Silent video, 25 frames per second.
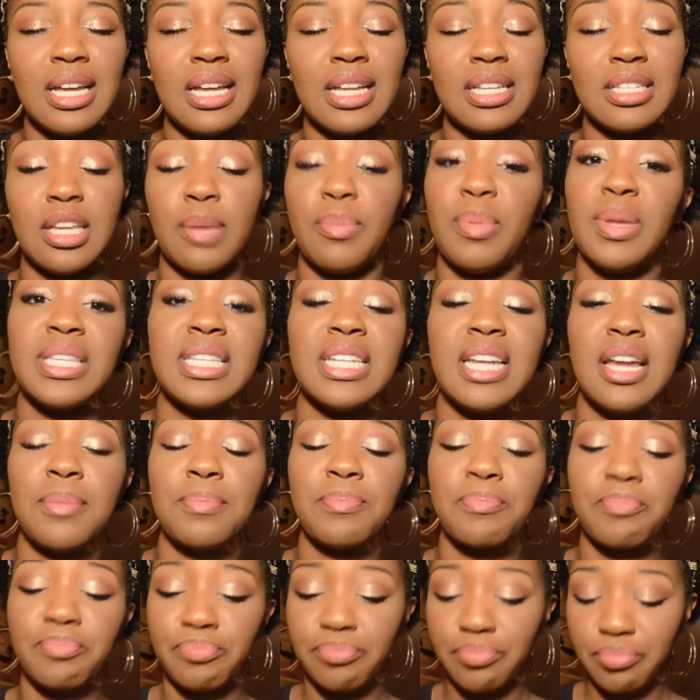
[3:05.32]
So I picked it up
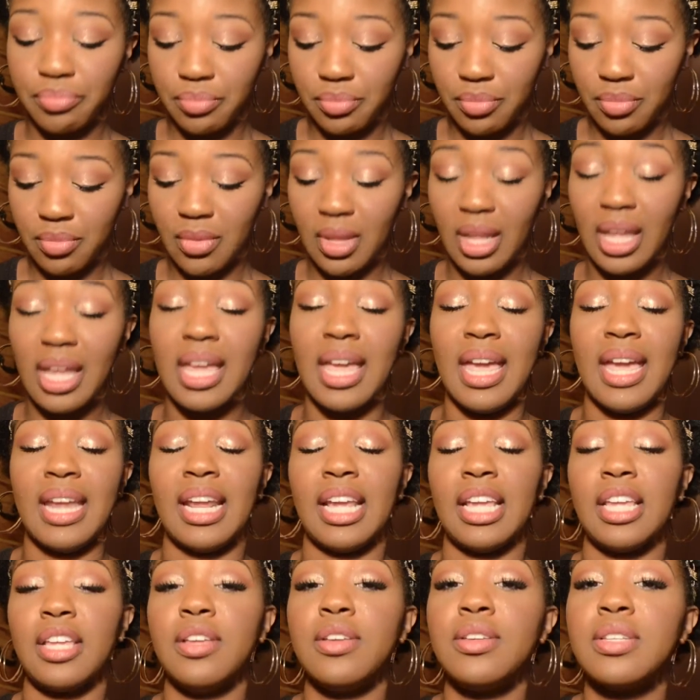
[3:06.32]
and
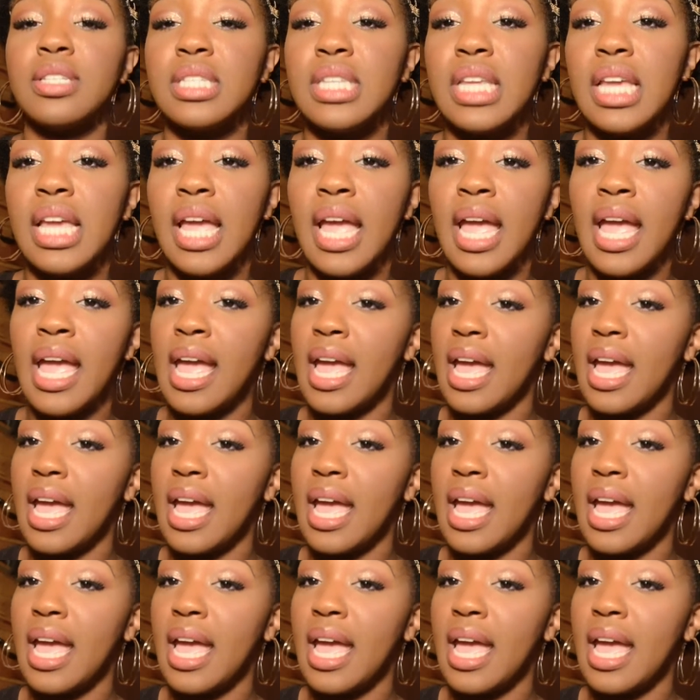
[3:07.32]
I used it,